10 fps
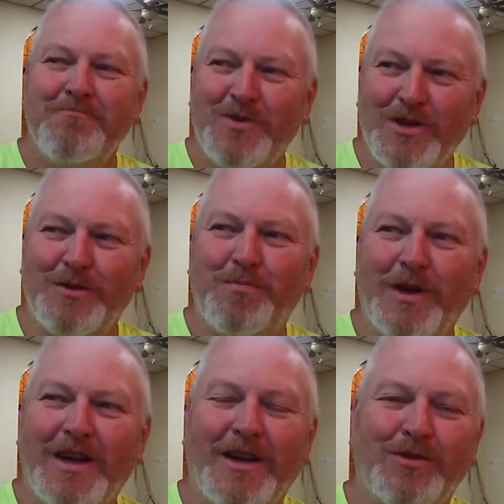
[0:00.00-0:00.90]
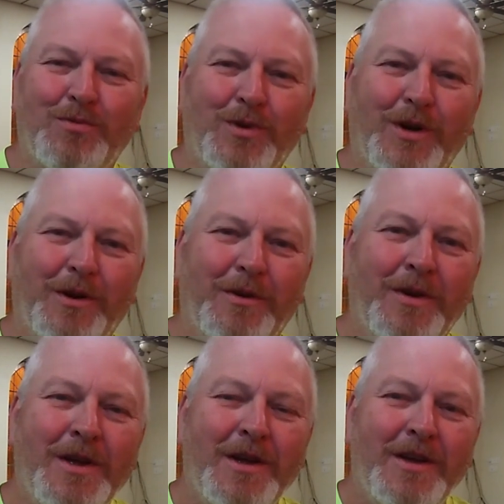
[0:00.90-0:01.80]
just because we're
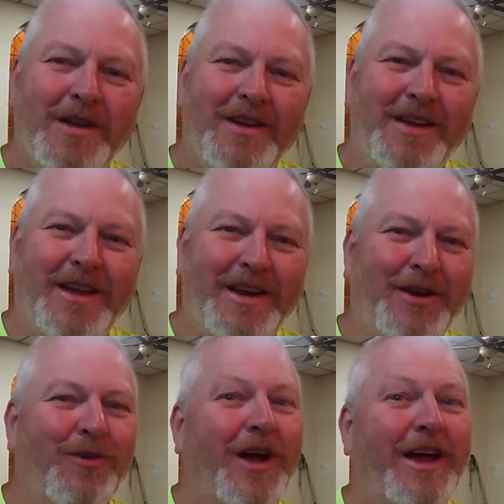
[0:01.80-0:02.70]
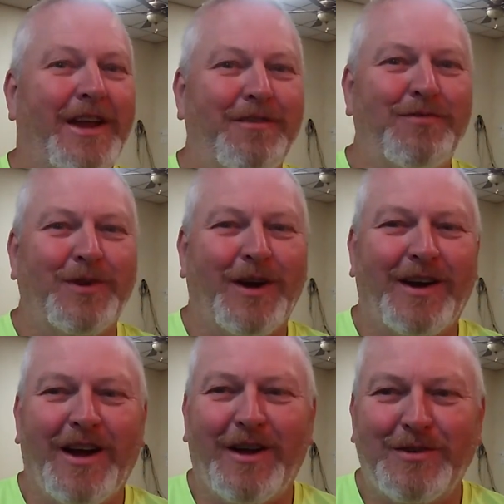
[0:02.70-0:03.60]
getting ready for our
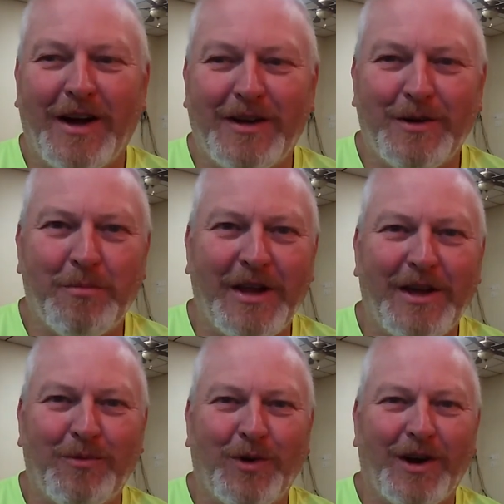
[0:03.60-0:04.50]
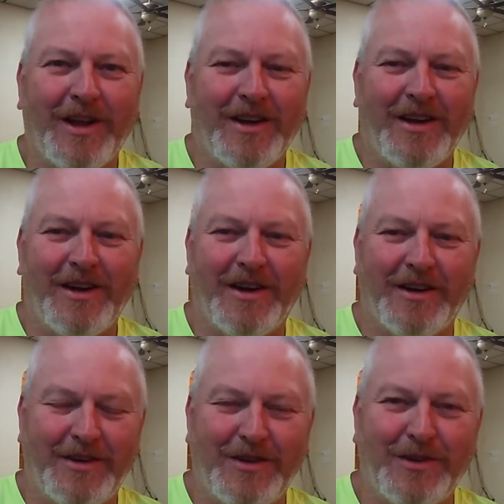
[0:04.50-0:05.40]
contractor to begin work in
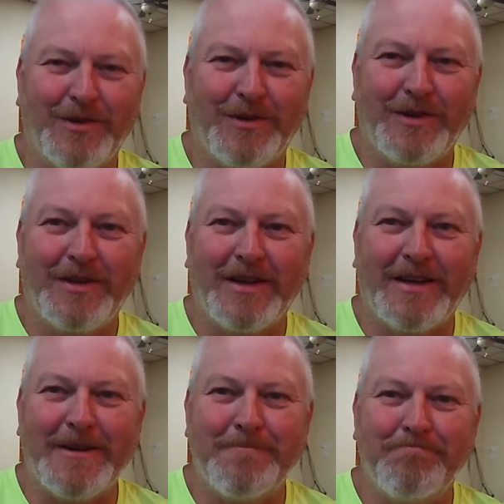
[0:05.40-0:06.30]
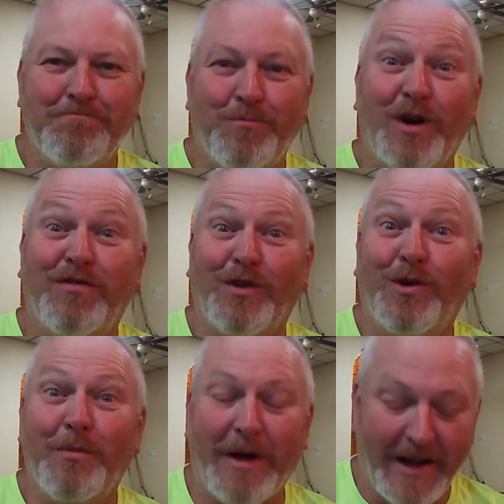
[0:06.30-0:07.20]
here to um, put a
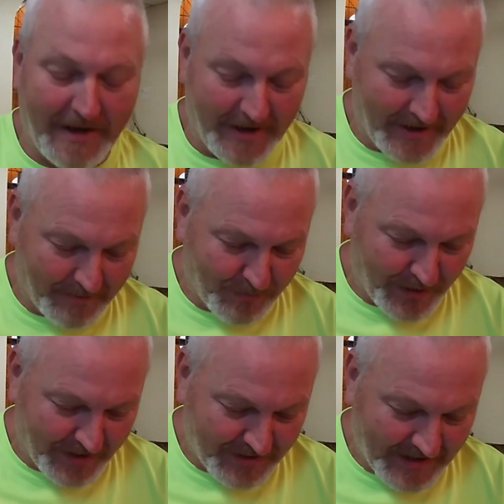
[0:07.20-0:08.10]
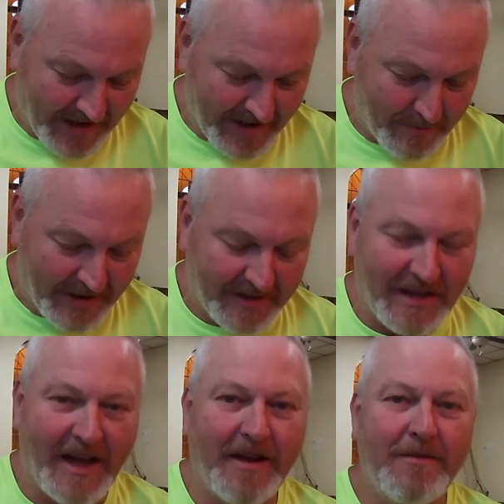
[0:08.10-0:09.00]
floor back in. I'm pretty excited about
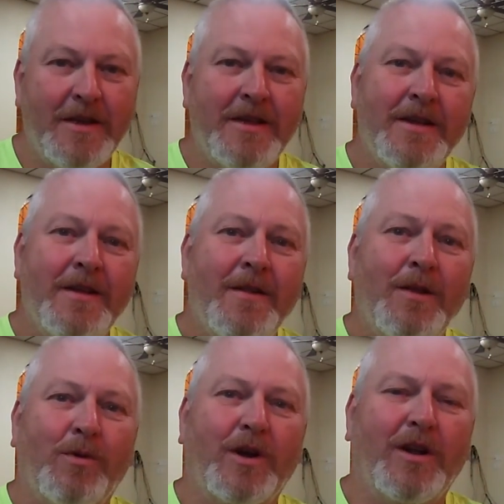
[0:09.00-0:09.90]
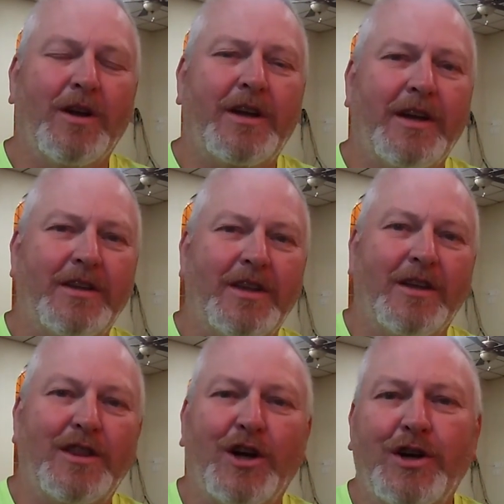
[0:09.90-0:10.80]
that. We're going to look at
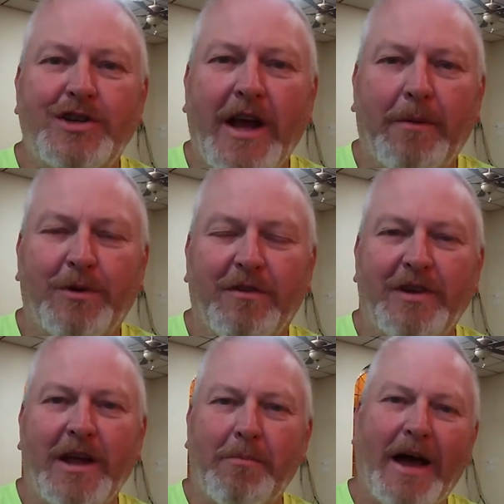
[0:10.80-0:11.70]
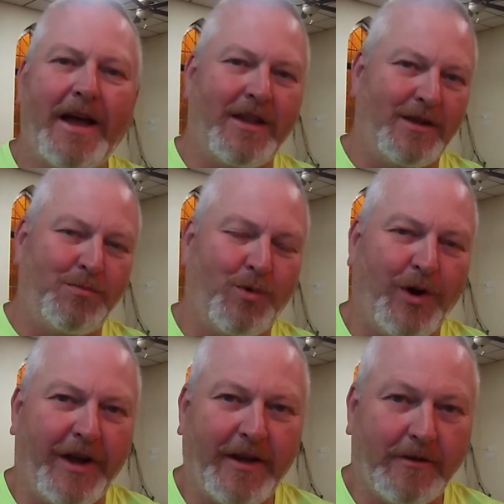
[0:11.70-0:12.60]
the third chapter of Nehemiah this
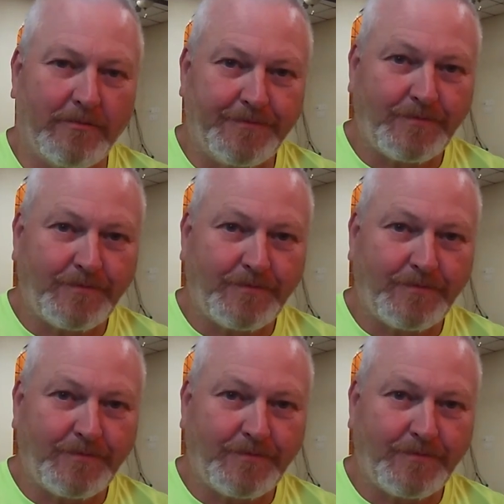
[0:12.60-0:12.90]
morning, and